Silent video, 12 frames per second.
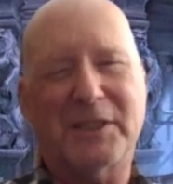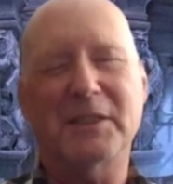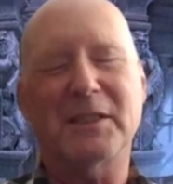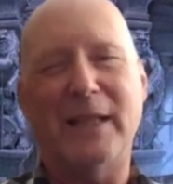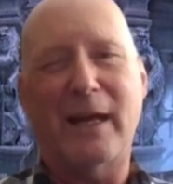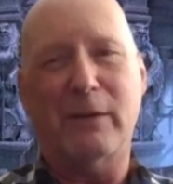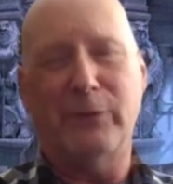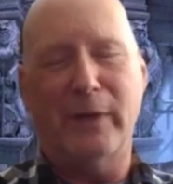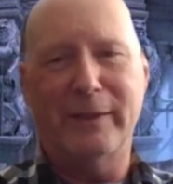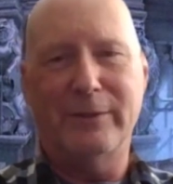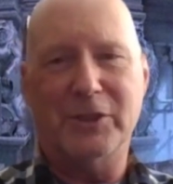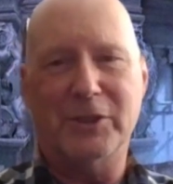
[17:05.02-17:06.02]
is a lot of
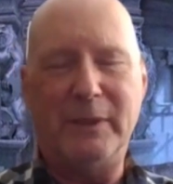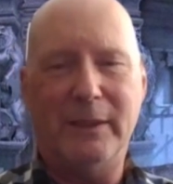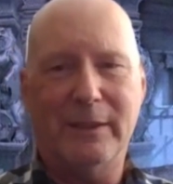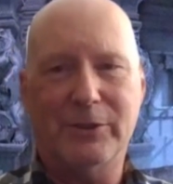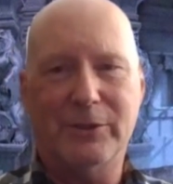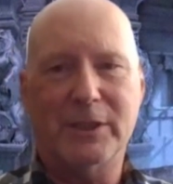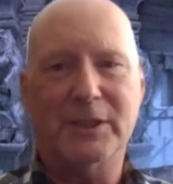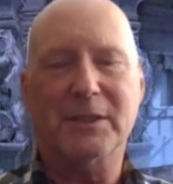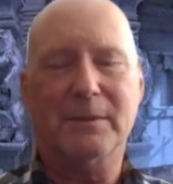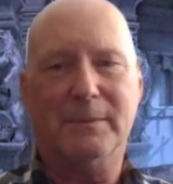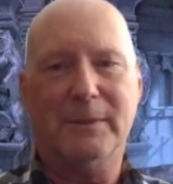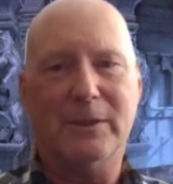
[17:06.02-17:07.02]
fun just because she's
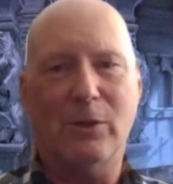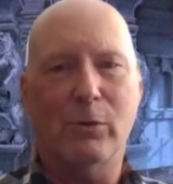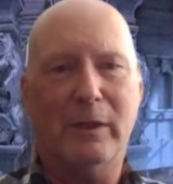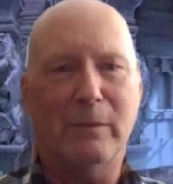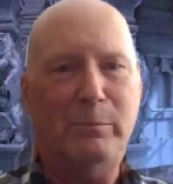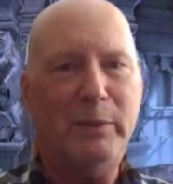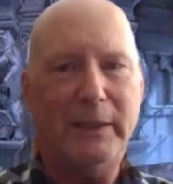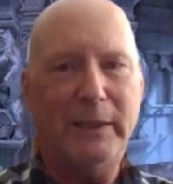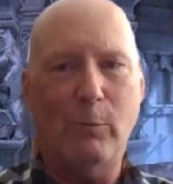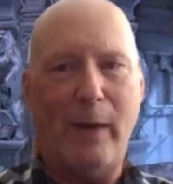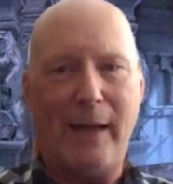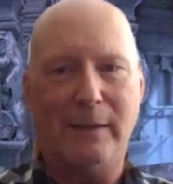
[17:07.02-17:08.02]
so completely
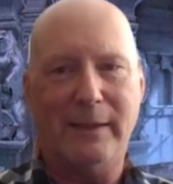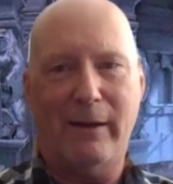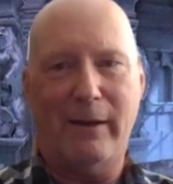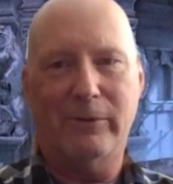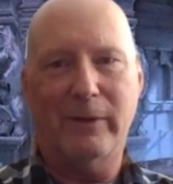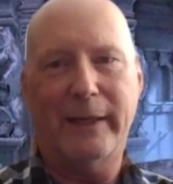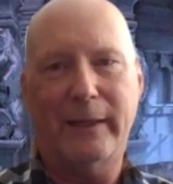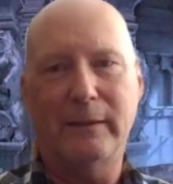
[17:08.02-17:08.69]
whacked out of her head.